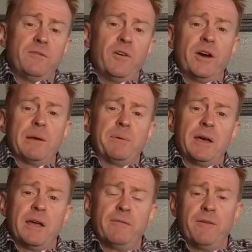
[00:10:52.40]
I fired up
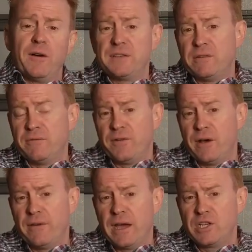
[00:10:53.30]
a
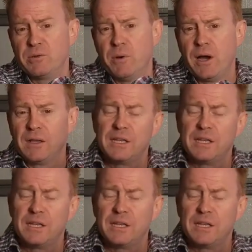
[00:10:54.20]
575 HMI.